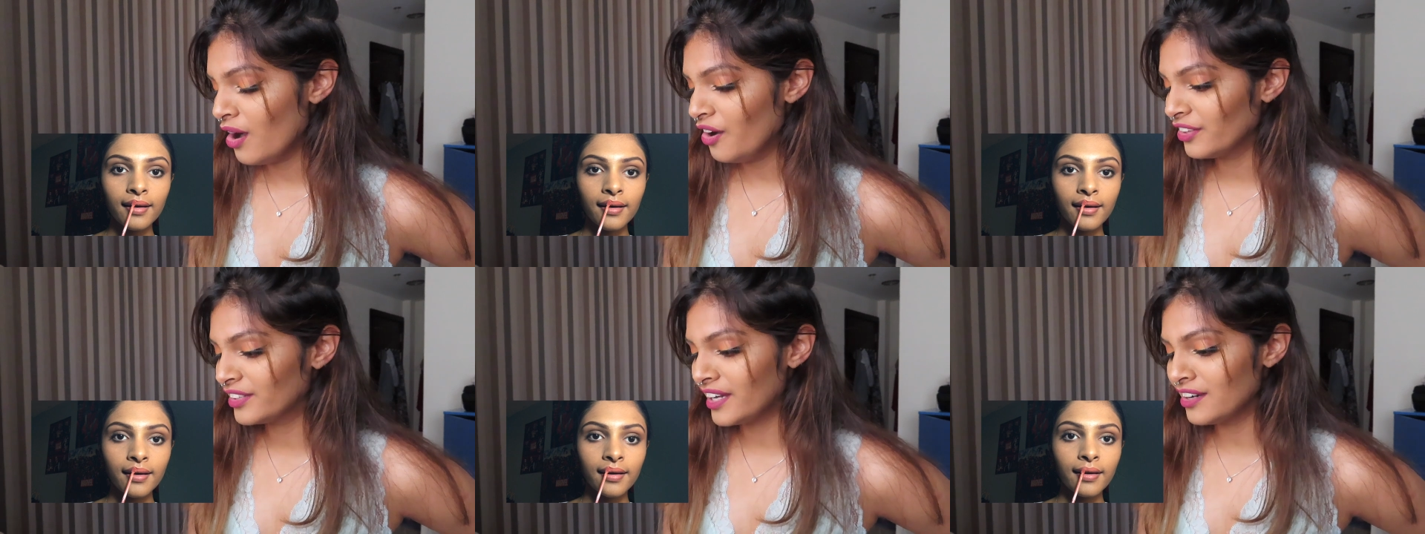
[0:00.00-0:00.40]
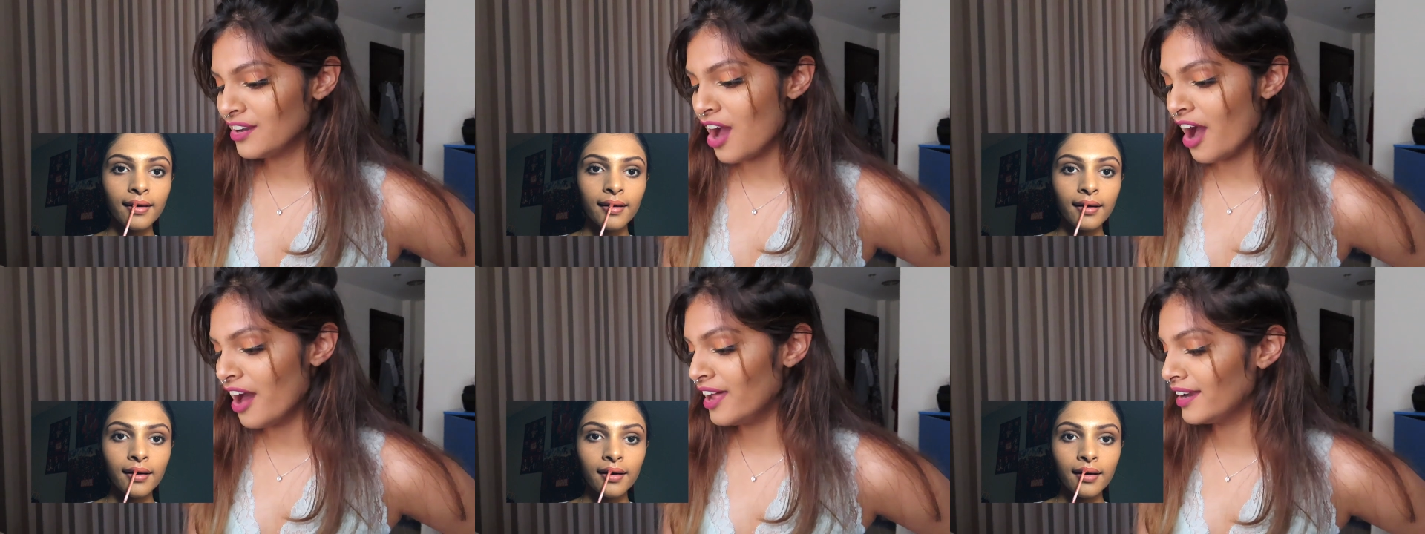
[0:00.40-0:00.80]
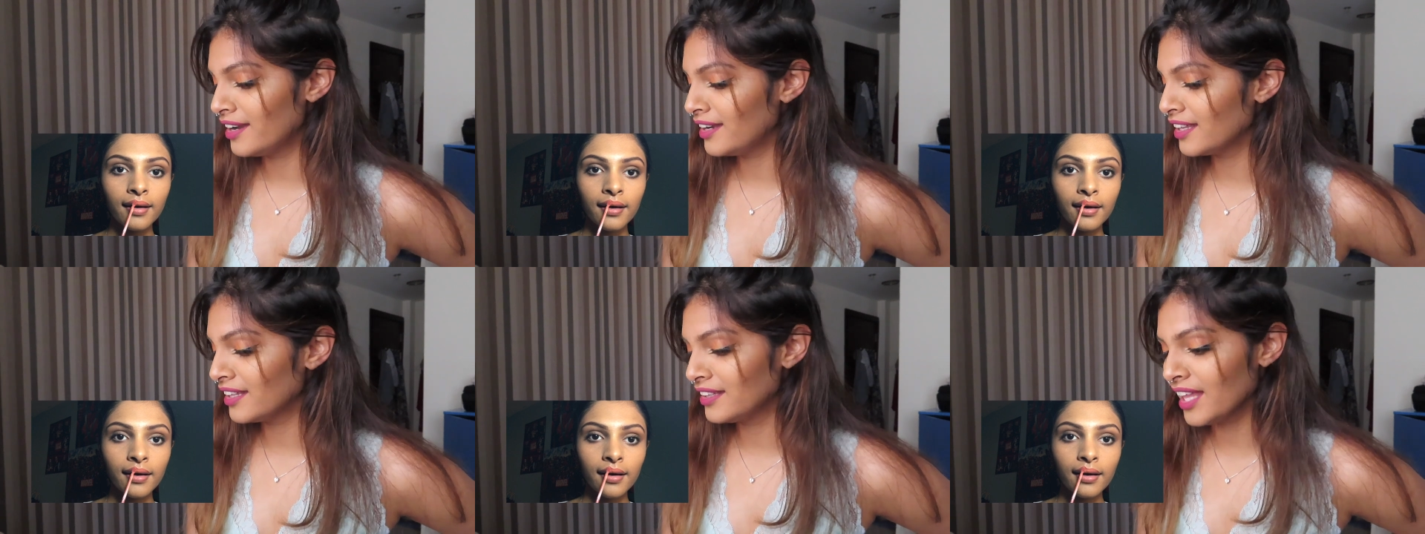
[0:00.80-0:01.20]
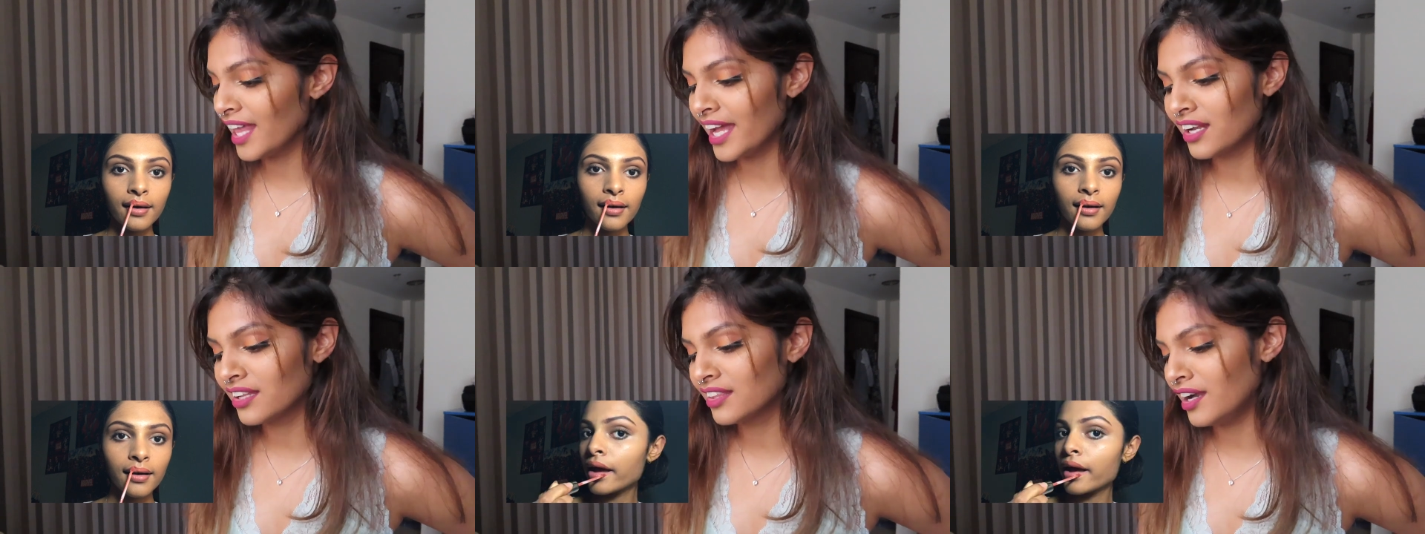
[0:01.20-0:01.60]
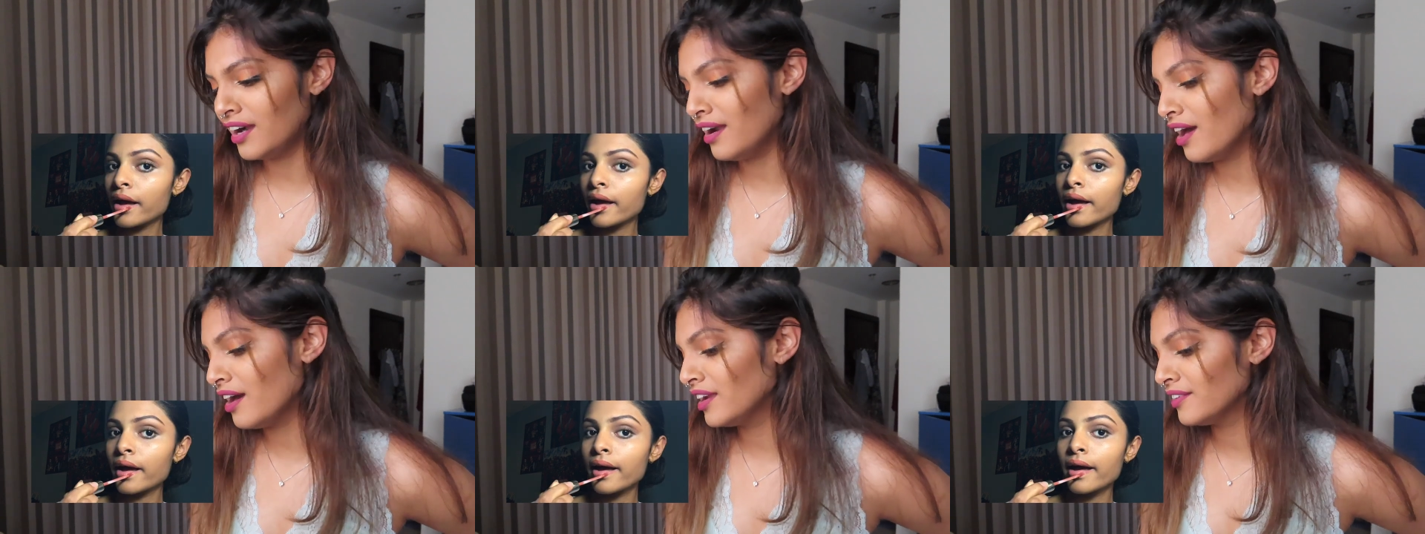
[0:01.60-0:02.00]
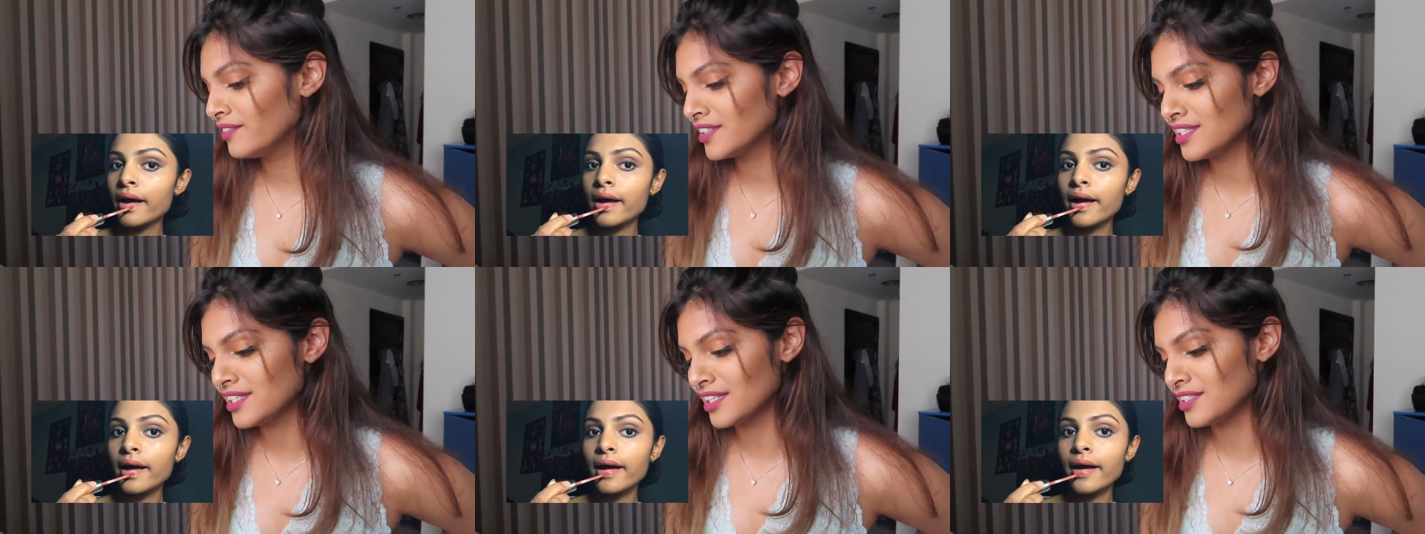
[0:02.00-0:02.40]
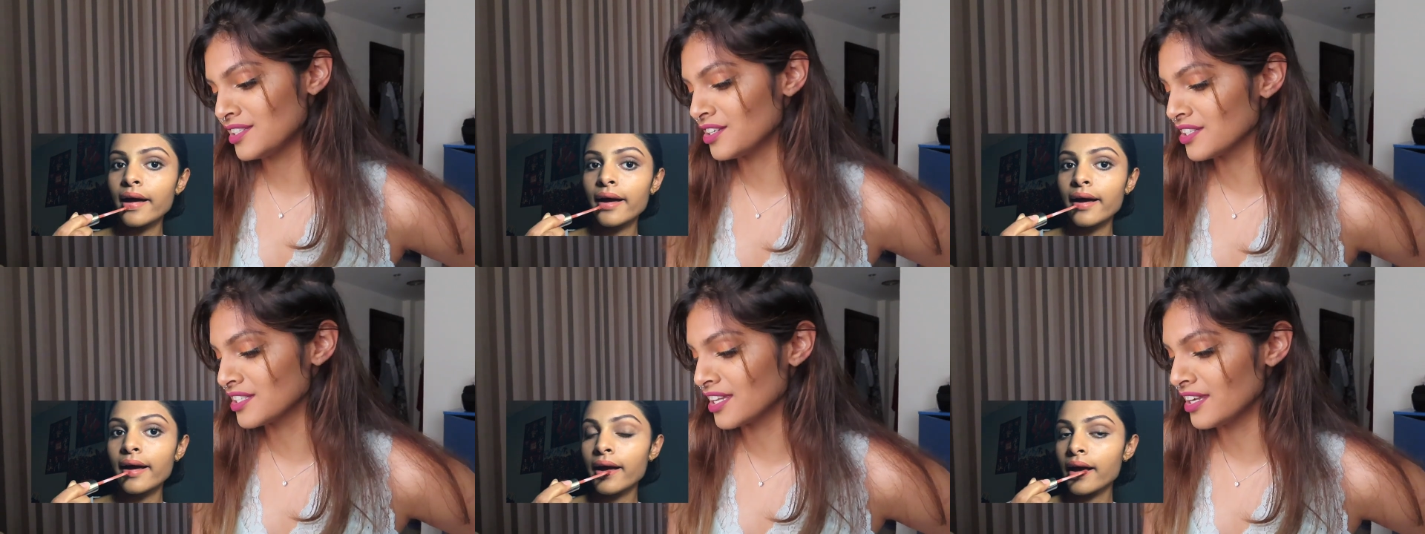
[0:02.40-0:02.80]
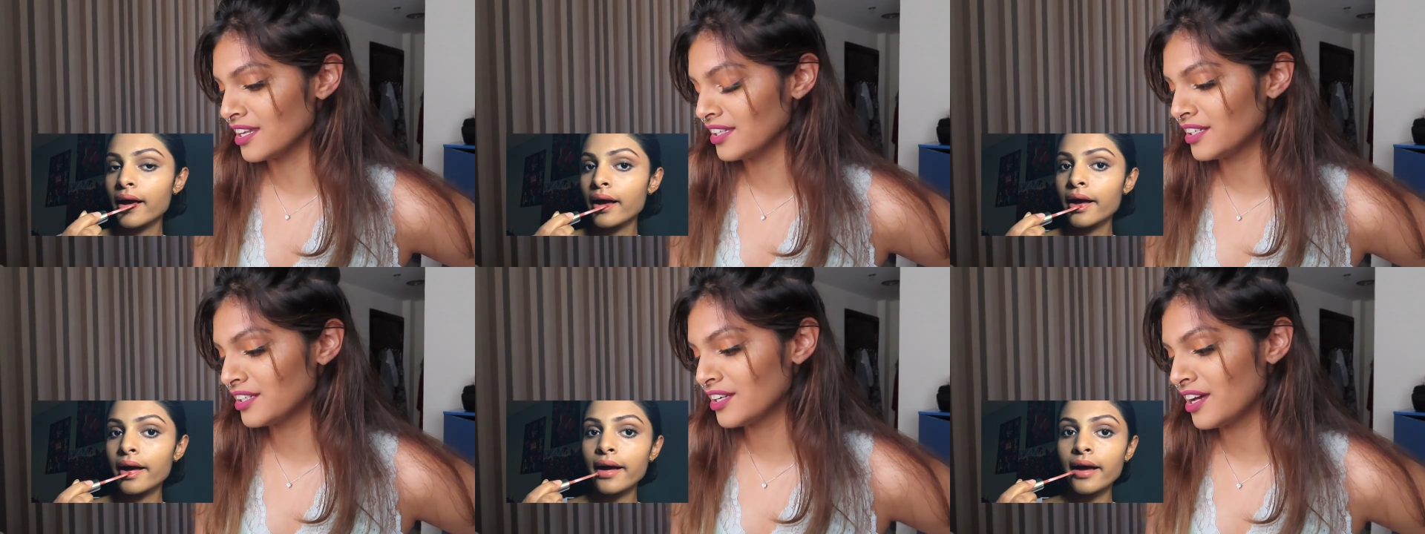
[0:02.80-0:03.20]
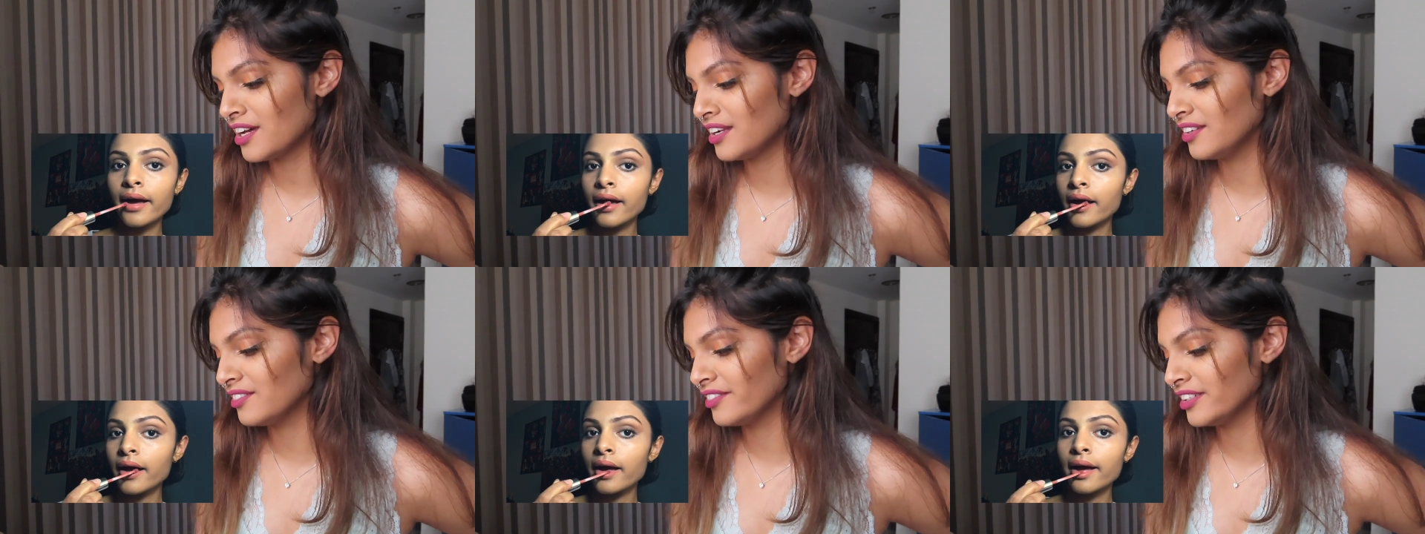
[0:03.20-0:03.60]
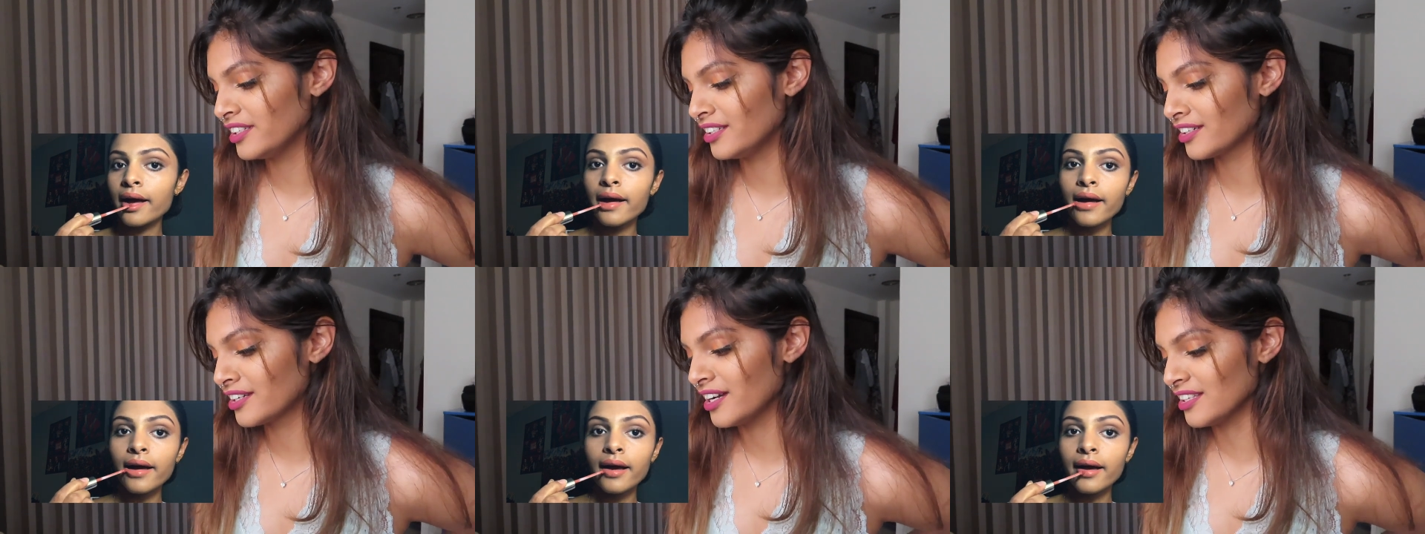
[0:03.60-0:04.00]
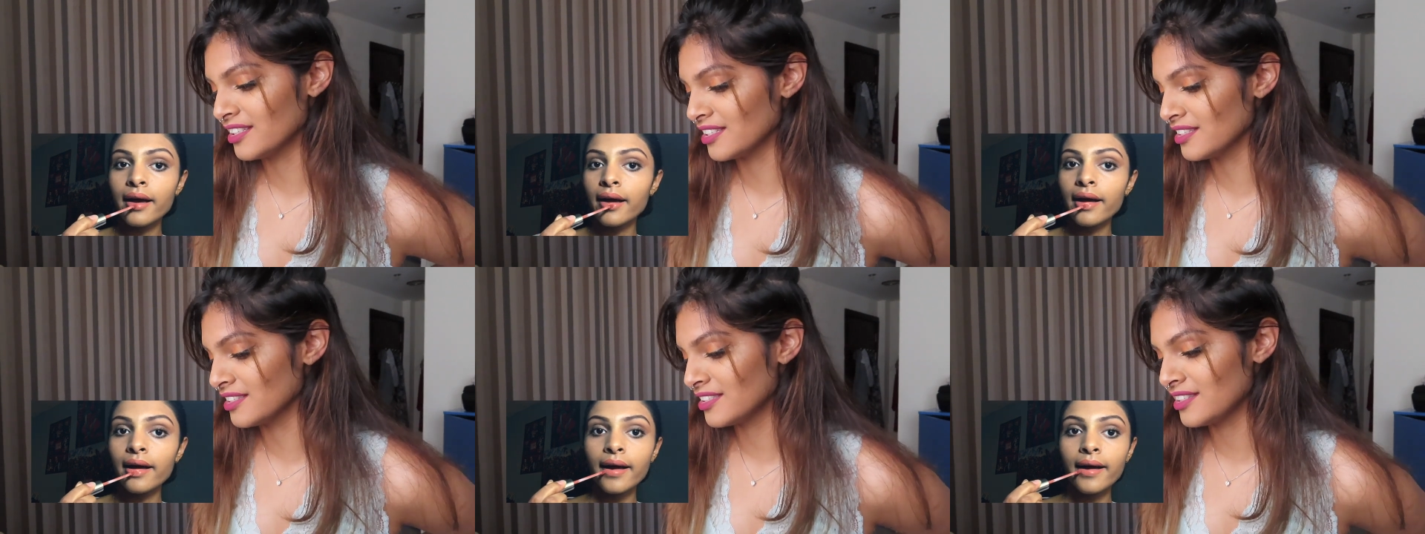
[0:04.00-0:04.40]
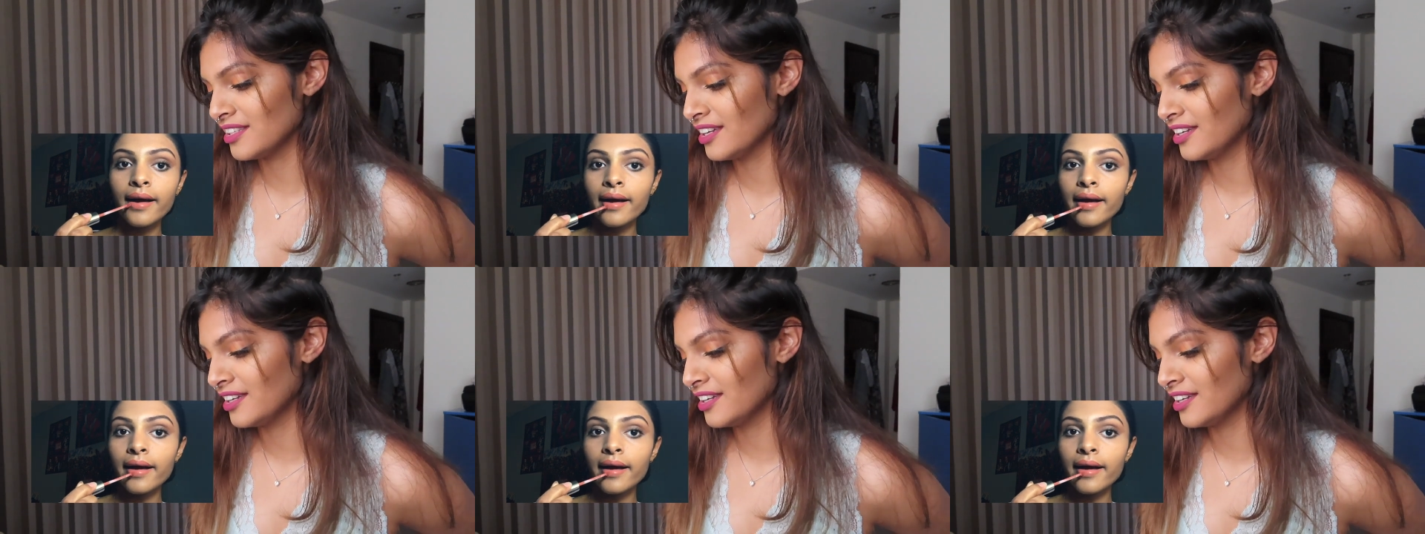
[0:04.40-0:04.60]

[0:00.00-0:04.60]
Speaker 1: Oh, they're not, like, they're not even sisters, honey. They're not even cousins.